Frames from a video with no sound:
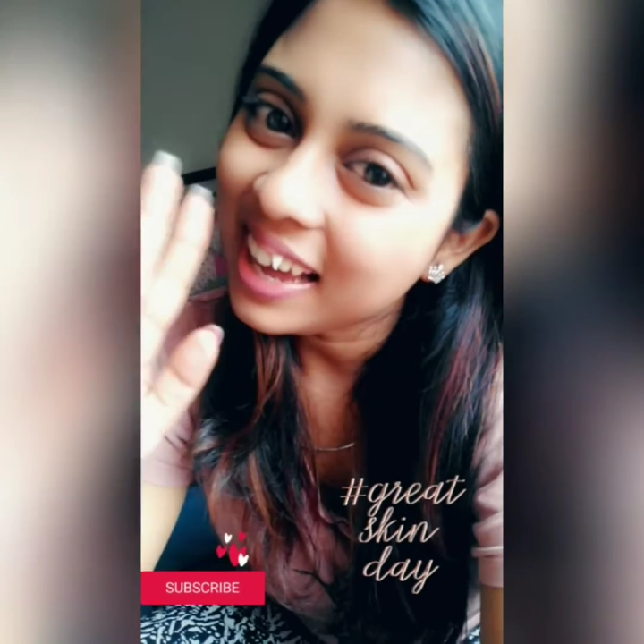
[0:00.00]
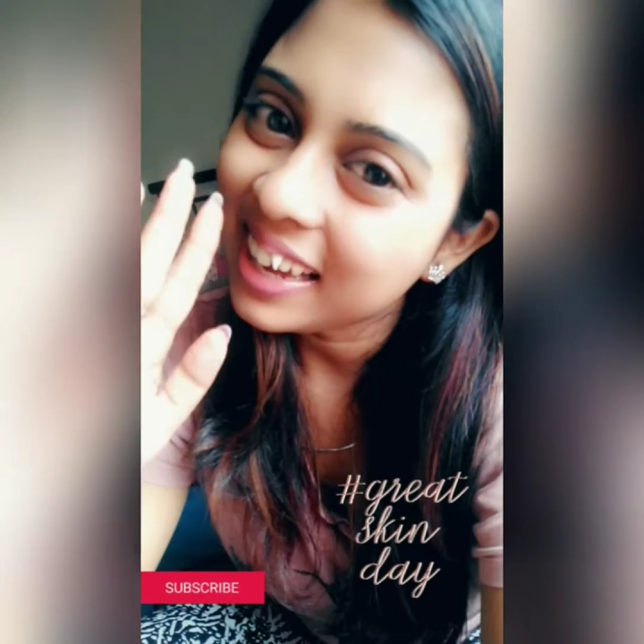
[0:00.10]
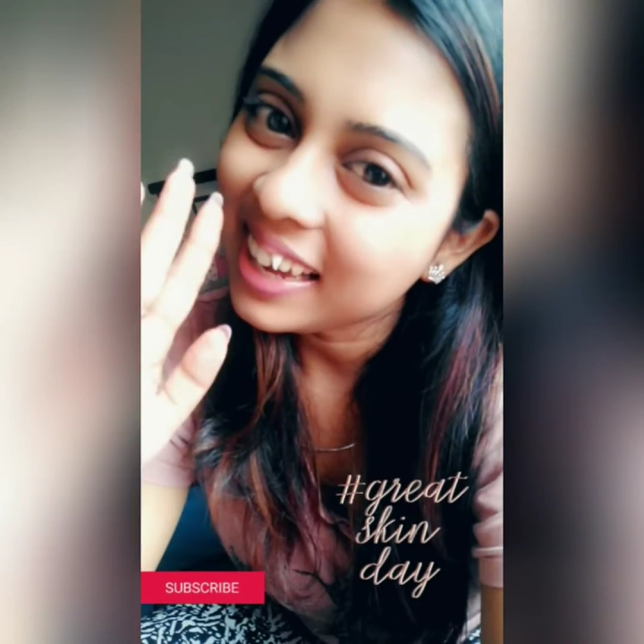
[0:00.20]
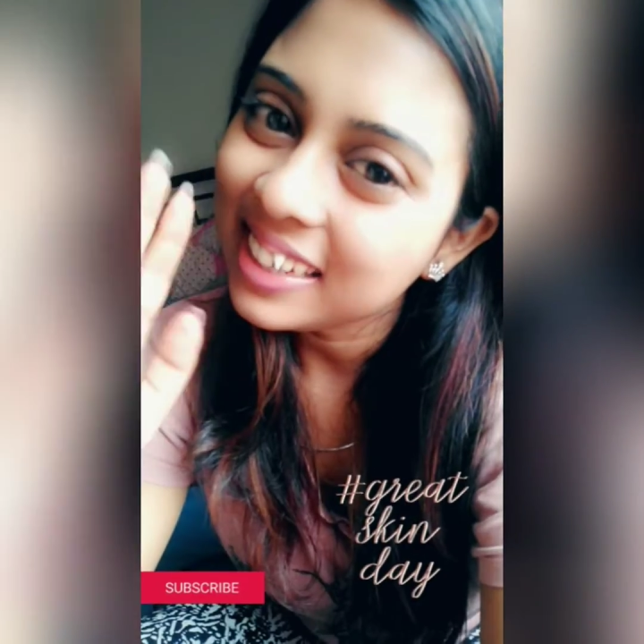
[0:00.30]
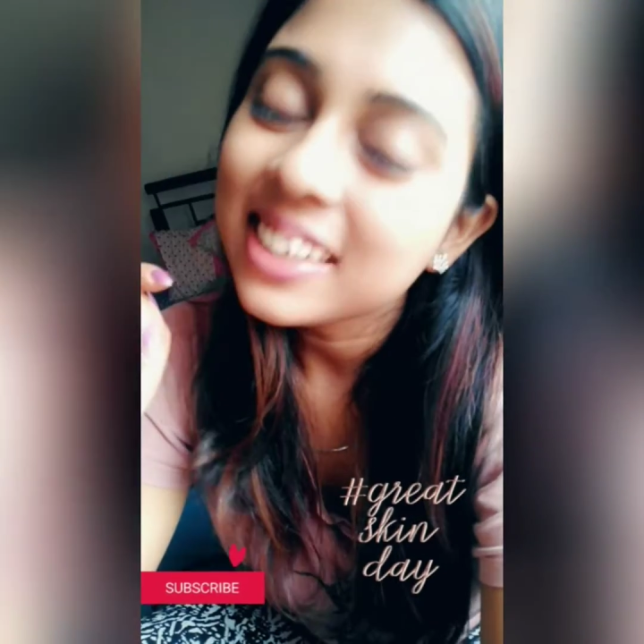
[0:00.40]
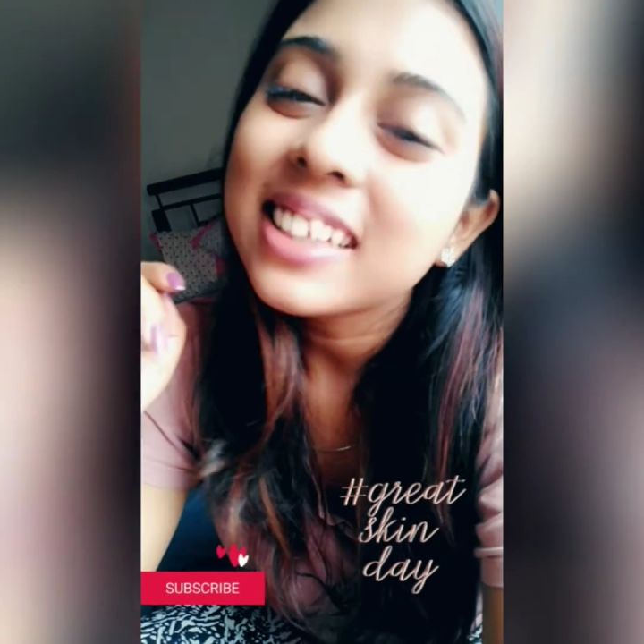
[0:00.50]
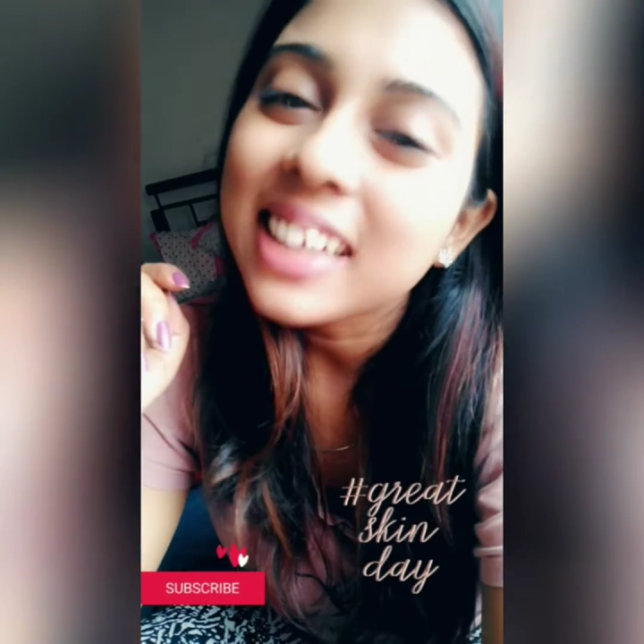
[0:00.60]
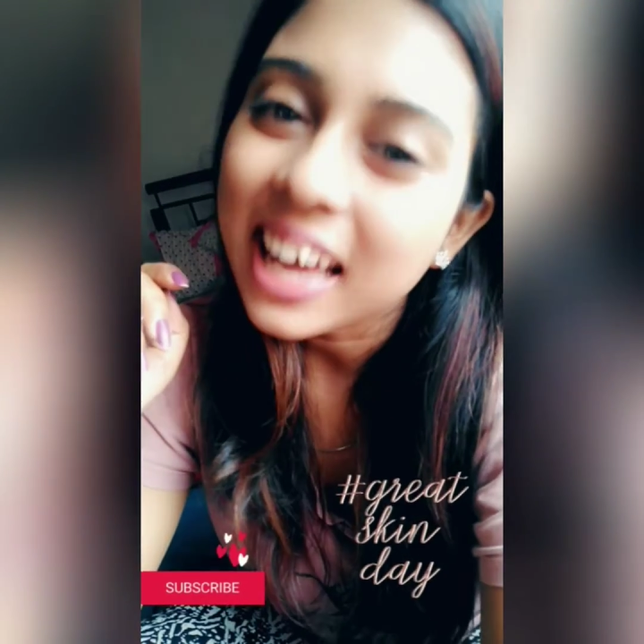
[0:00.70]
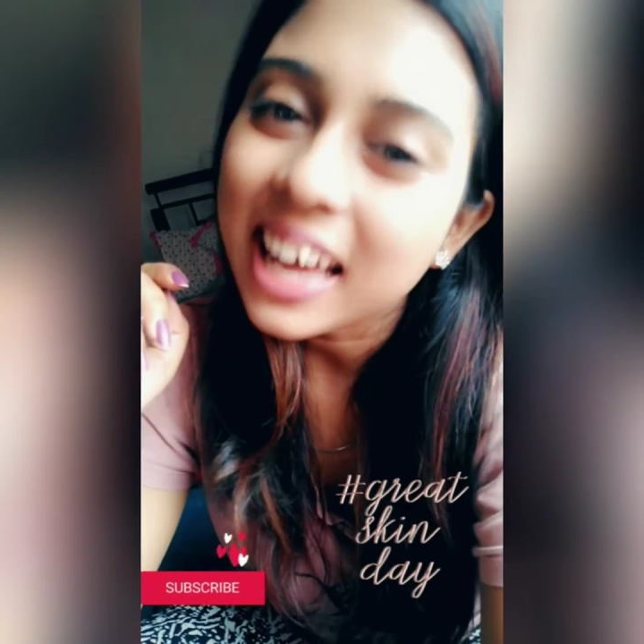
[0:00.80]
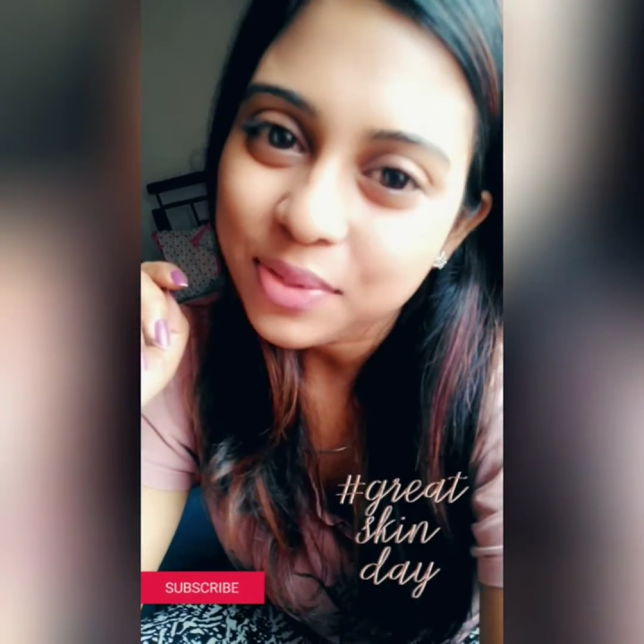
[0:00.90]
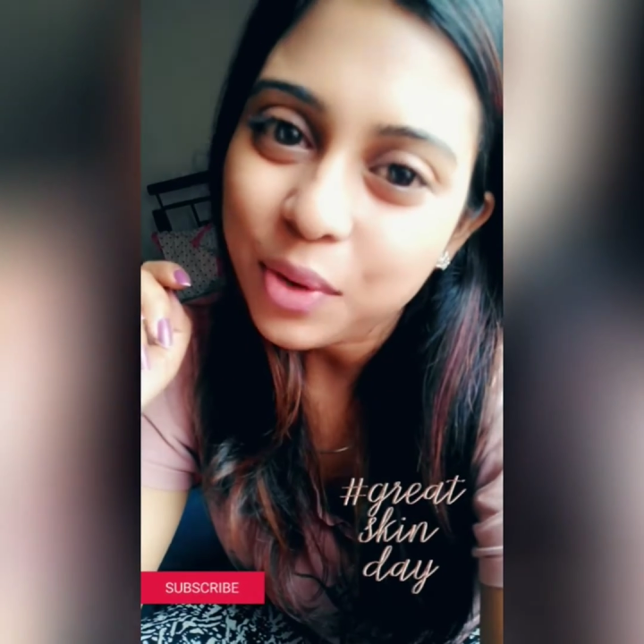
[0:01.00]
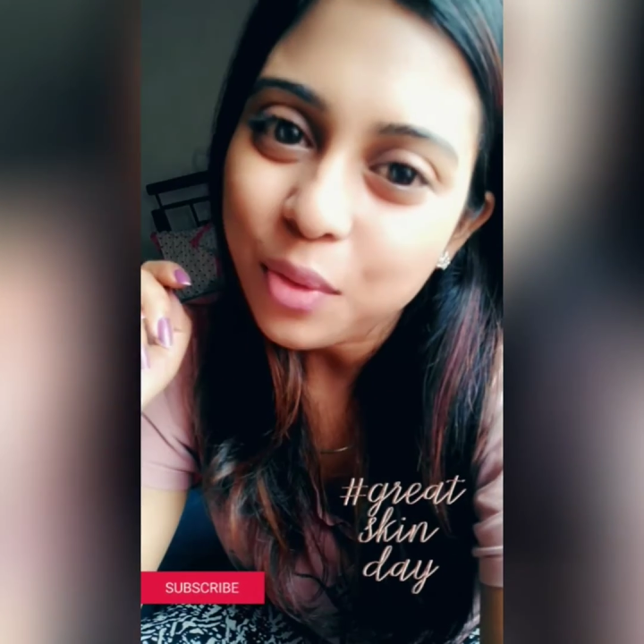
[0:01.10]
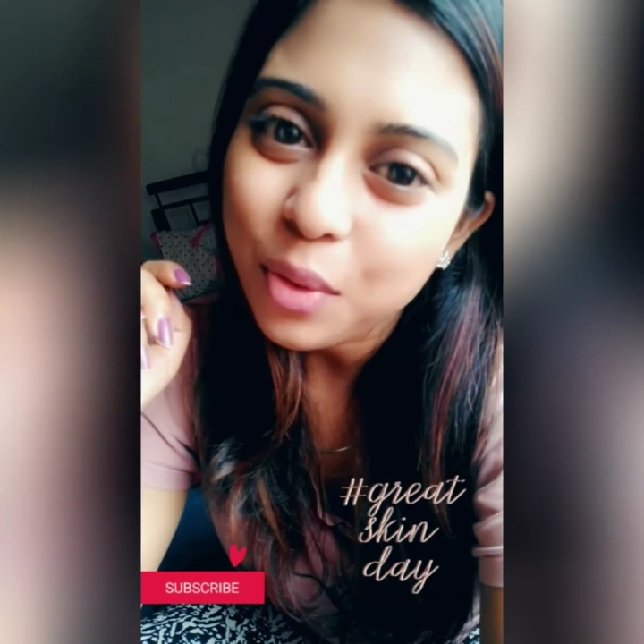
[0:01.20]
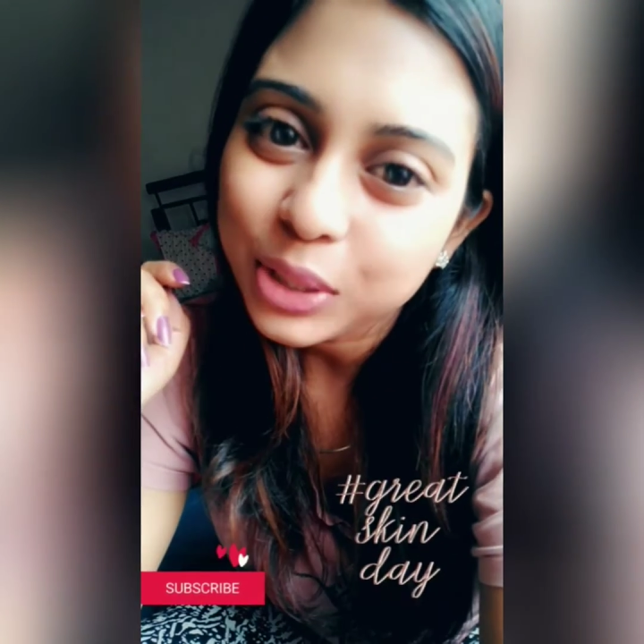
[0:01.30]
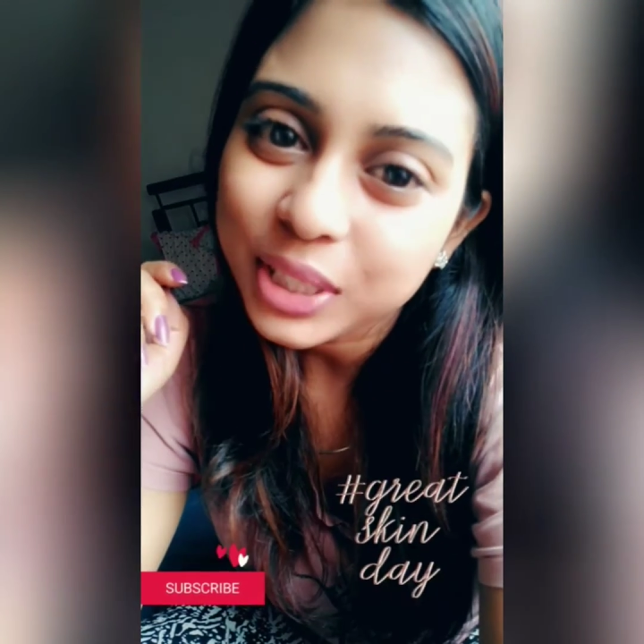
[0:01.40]
Bye. Thanks for
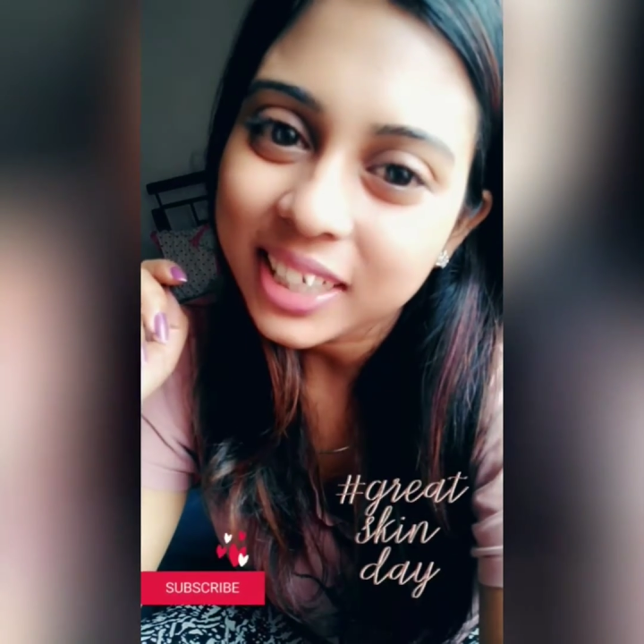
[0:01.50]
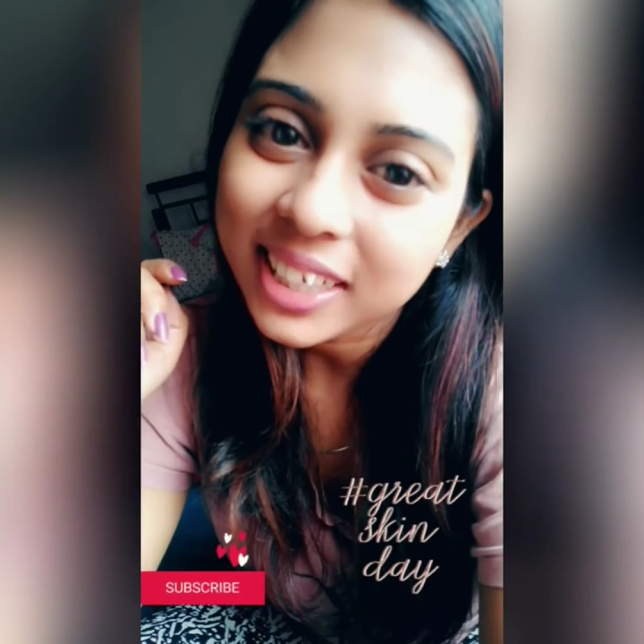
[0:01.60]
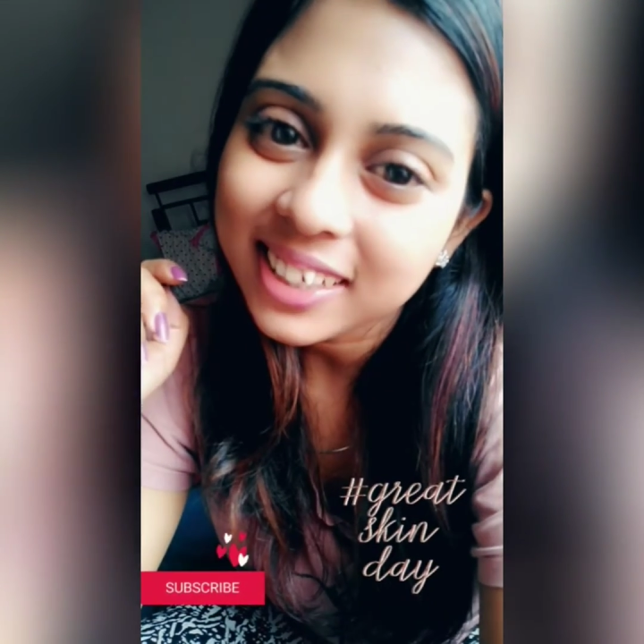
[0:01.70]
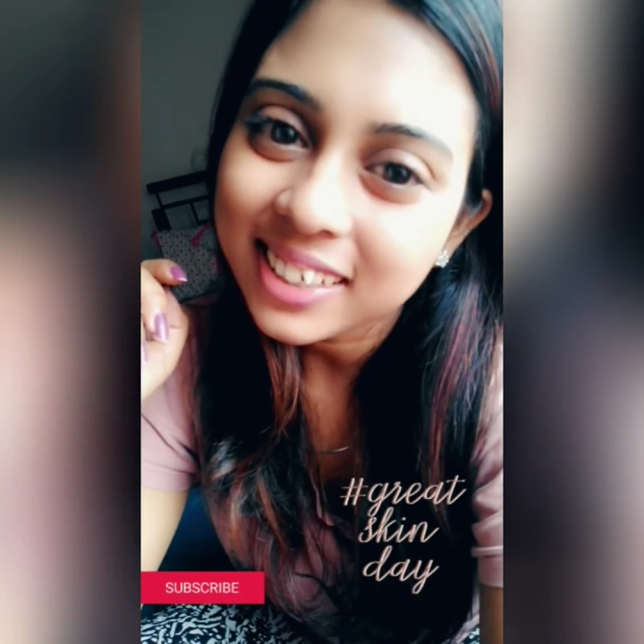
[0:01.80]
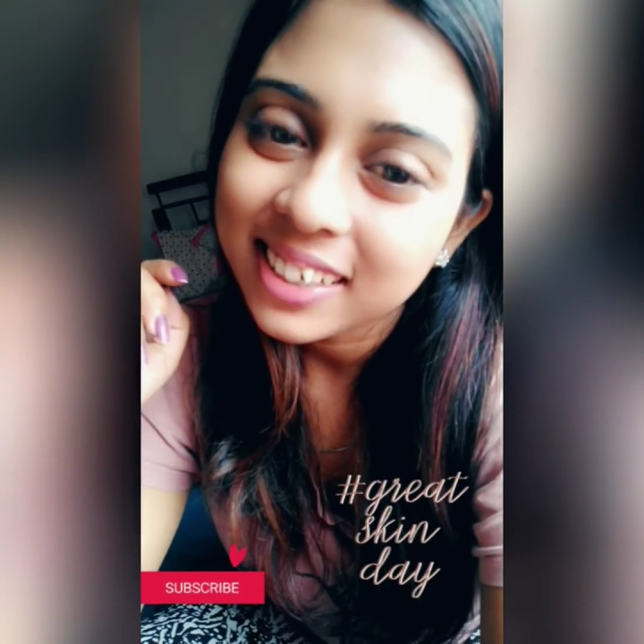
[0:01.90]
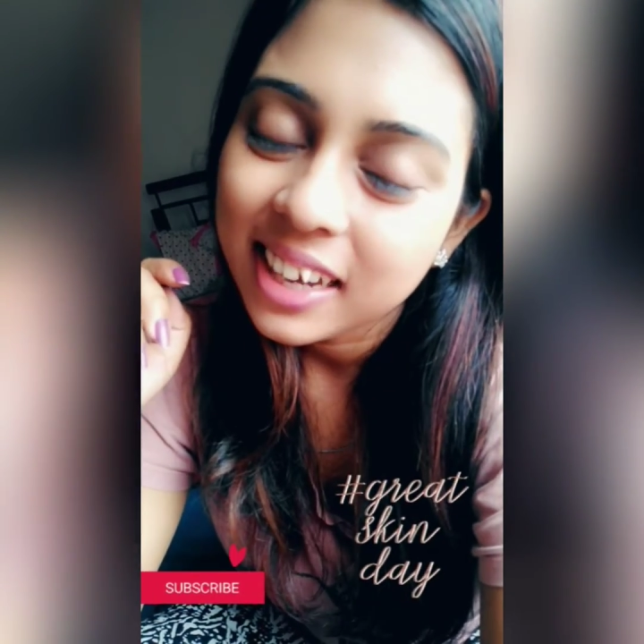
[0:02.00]
watching,